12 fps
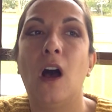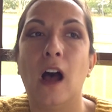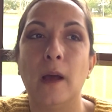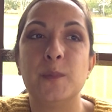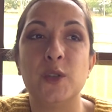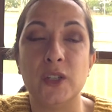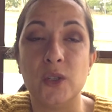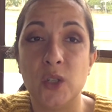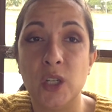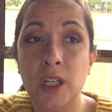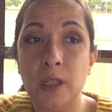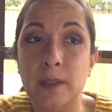Option
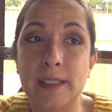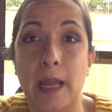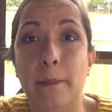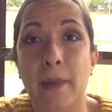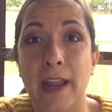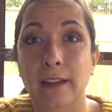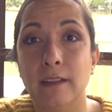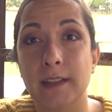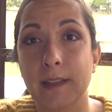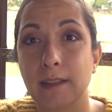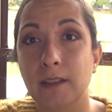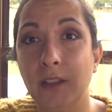2 is I bang
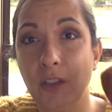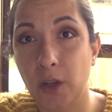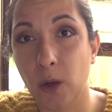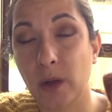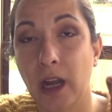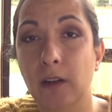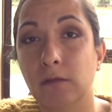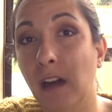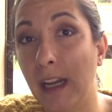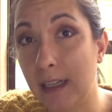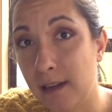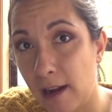this yoke out
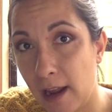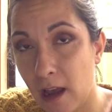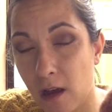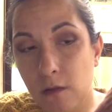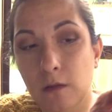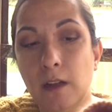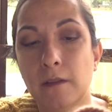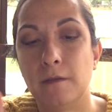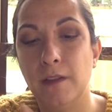right now,